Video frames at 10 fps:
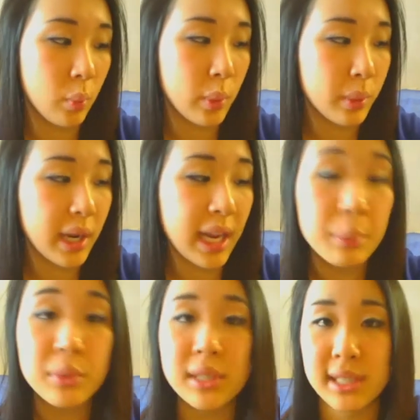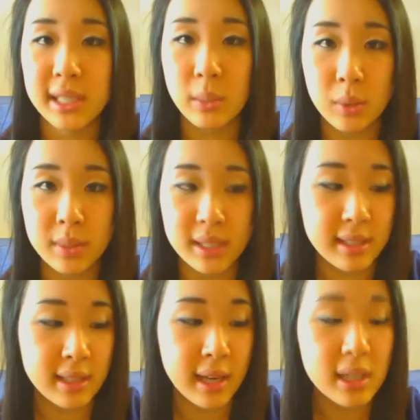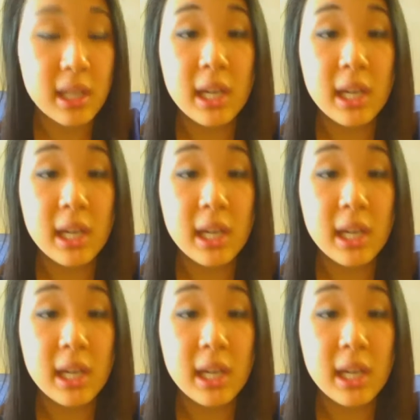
we were able to see what was inside.